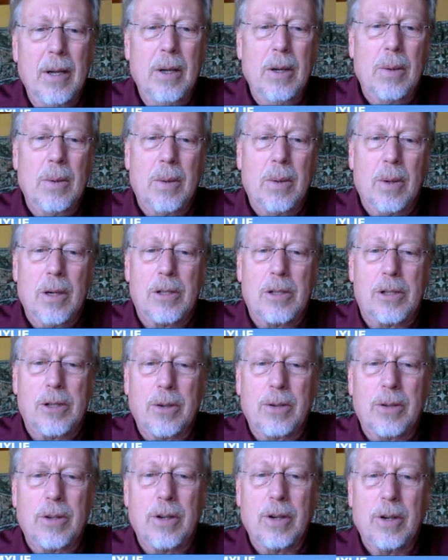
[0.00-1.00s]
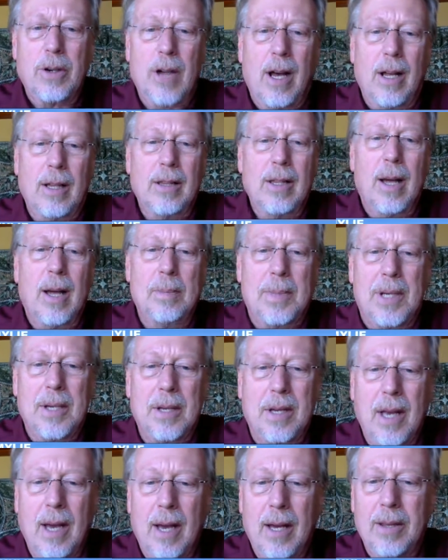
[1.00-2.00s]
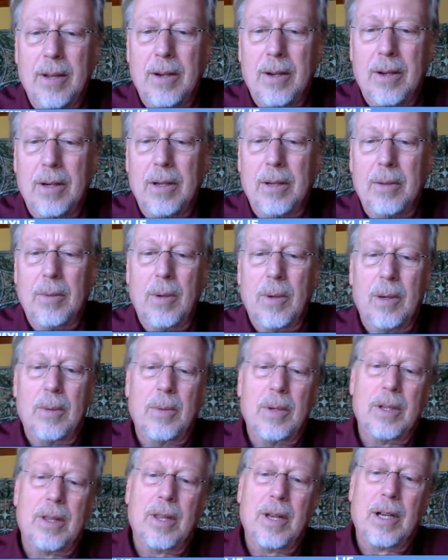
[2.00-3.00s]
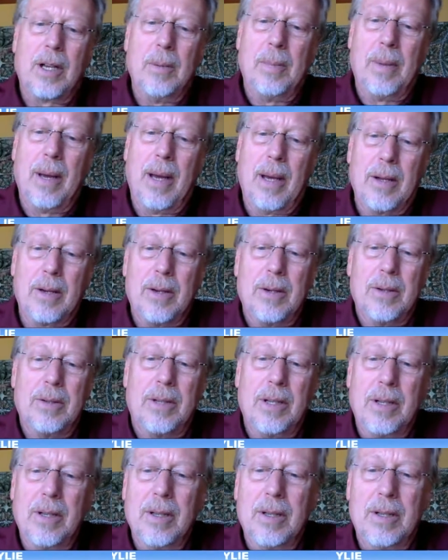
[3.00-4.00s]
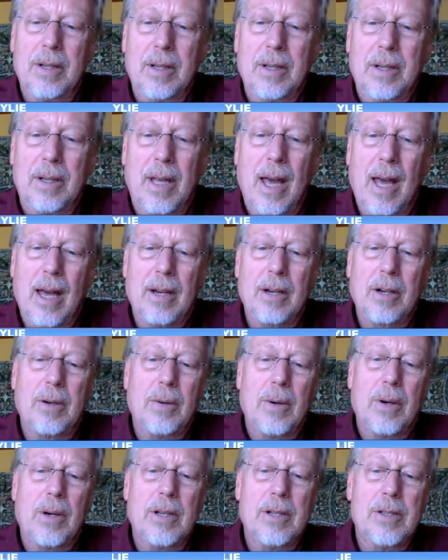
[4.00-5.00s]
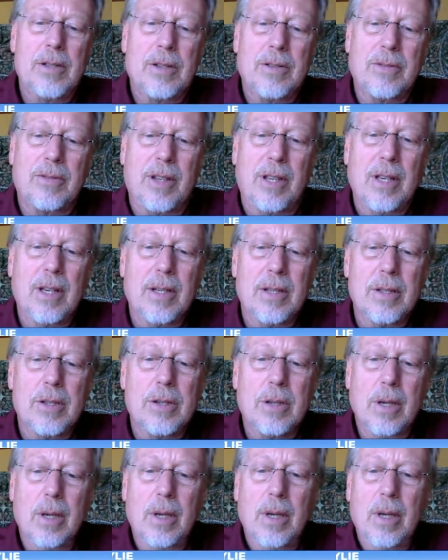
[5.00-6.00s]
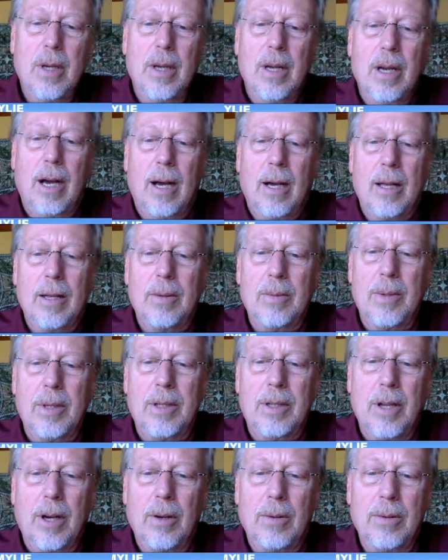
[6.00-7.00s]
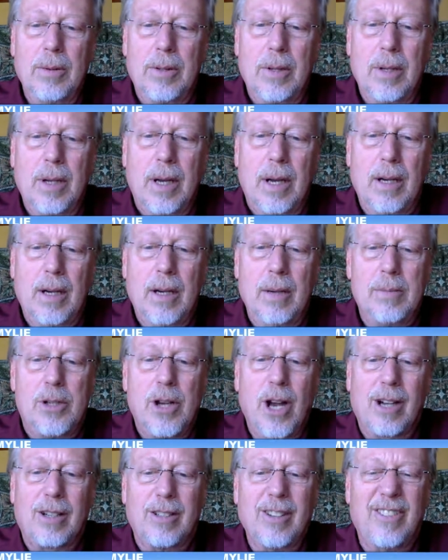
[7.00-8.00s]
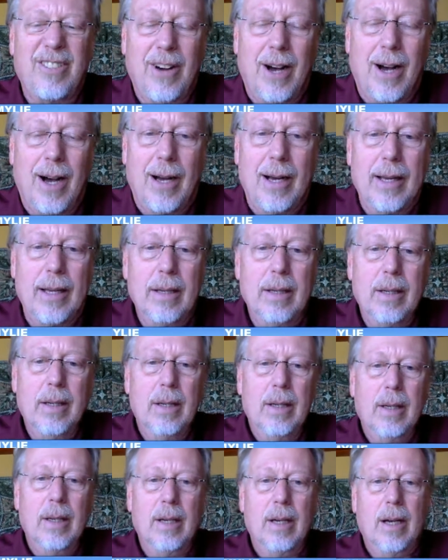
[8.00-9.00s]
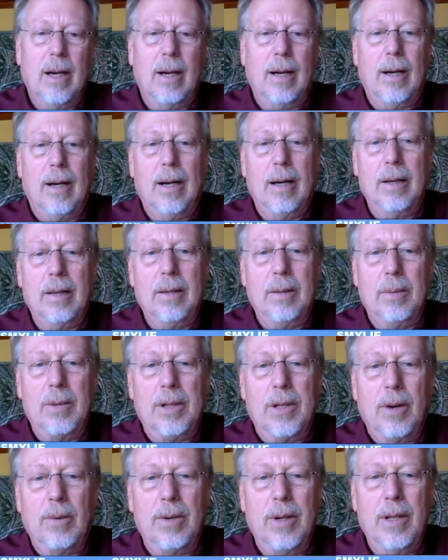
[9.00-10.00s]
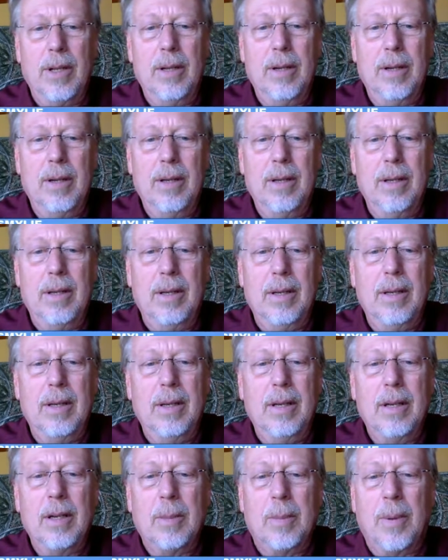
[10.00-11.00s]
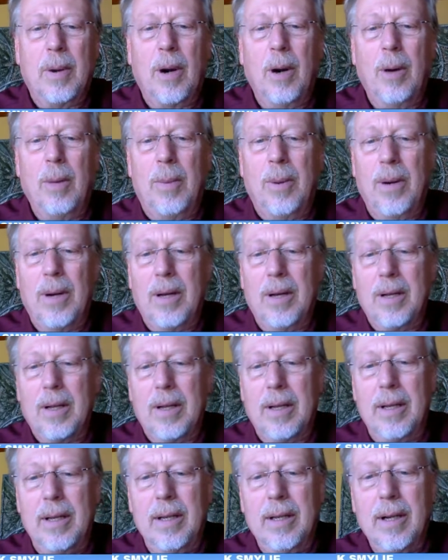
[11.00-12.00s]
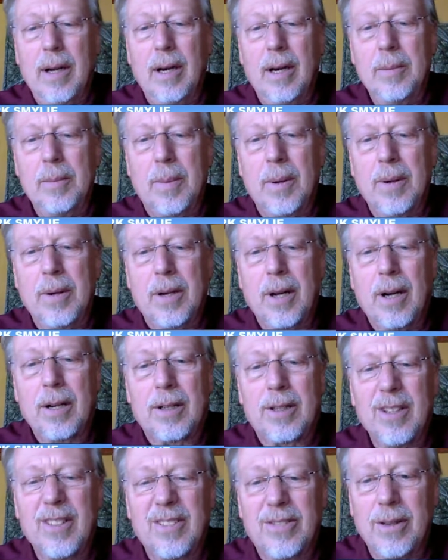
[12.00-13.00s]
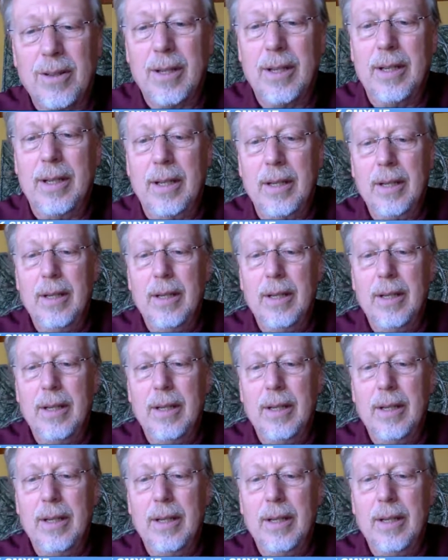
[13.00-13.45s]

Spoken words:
or children are not lumped together, and what we think about are dealing in categories of kids, that we don't objectify, and we don't inappropriately and unproductively